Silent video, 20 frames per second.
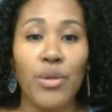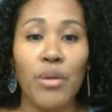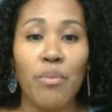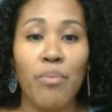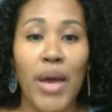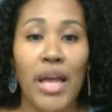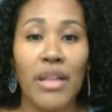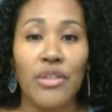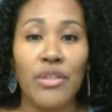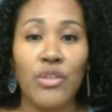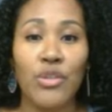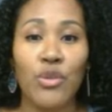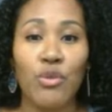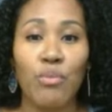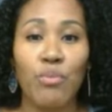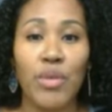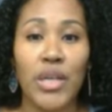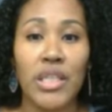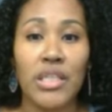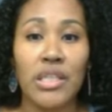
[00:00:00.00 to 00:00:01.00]
to balance her
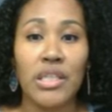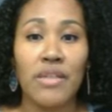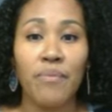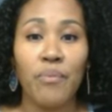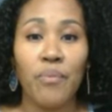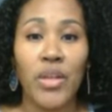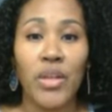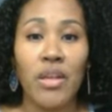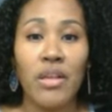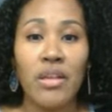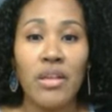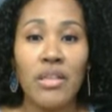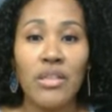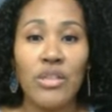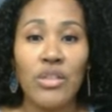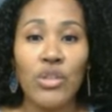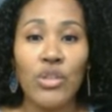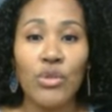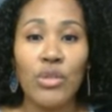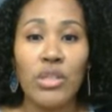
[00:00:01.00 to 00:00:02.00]
budget?
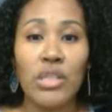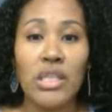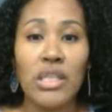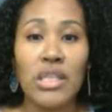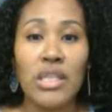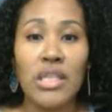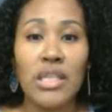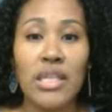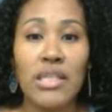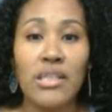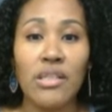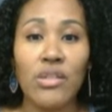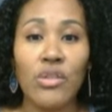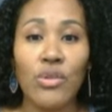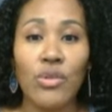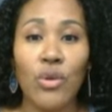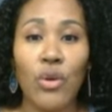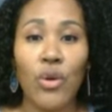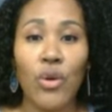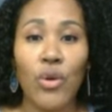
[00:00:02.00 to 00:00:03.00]
So she needs
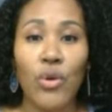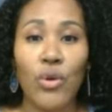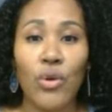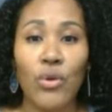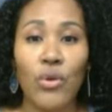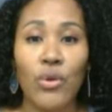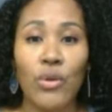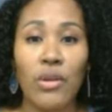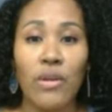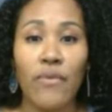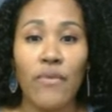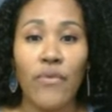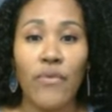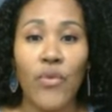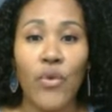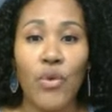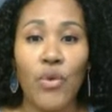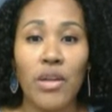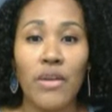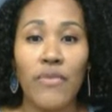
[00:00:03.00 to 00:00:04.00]
to earn
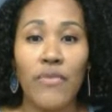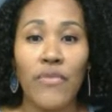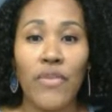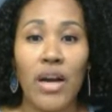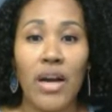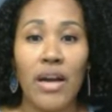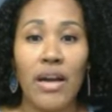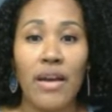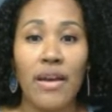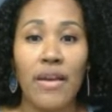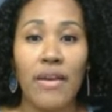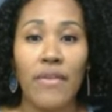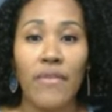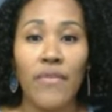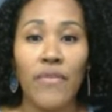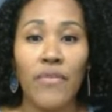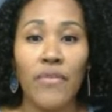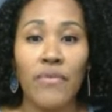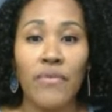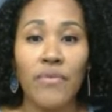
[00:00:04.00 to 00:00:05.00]
$45